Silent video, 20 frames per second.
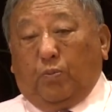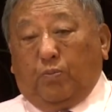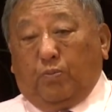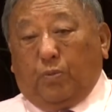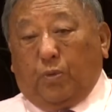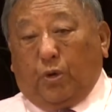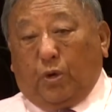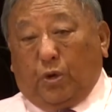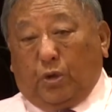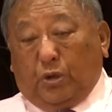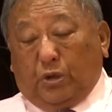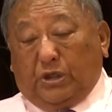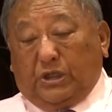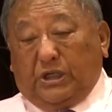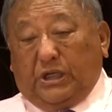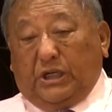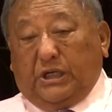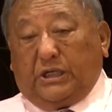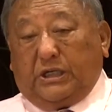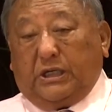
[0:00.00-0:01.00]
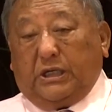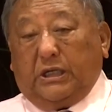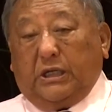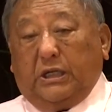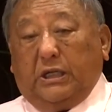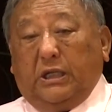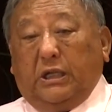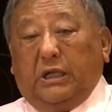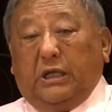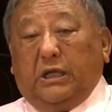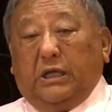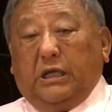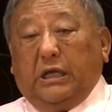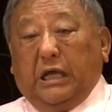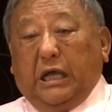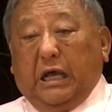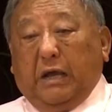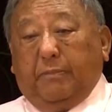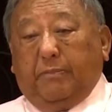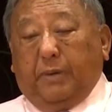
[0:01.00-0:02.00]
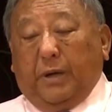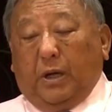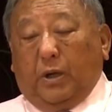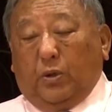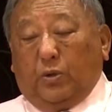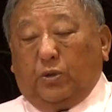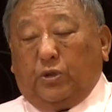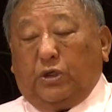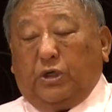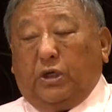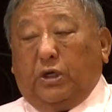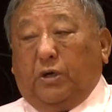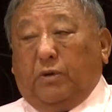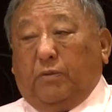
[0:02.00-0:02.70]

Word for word: more detail about